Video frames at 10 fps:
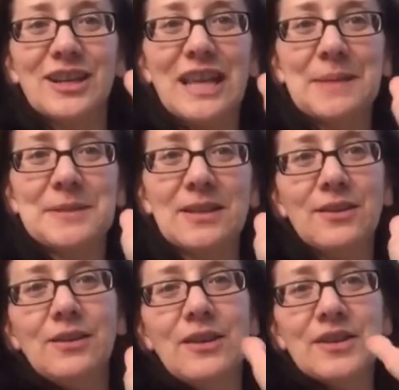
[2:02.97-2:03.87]
to collapse a
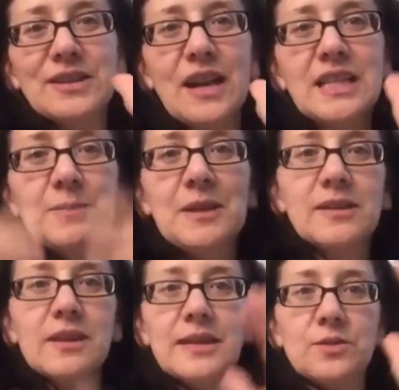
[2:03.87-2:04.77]
little on the sides
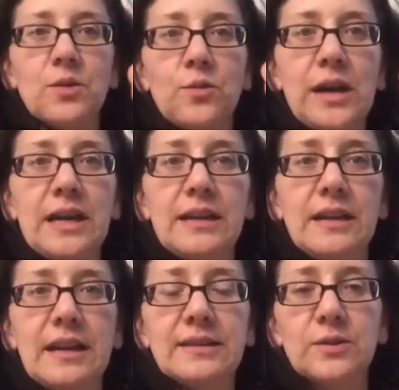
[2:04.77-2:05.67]
because the clay's real wet,
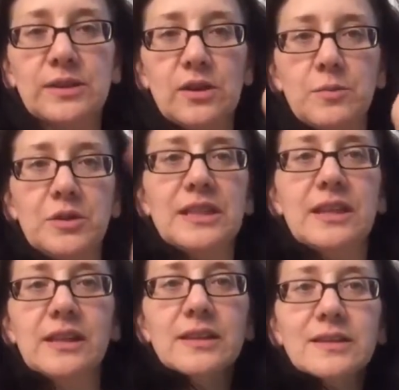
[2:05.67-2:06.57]
and so it started pulling
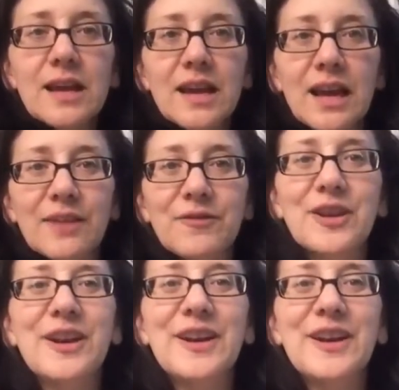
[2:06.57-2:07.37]
down like this. And if you,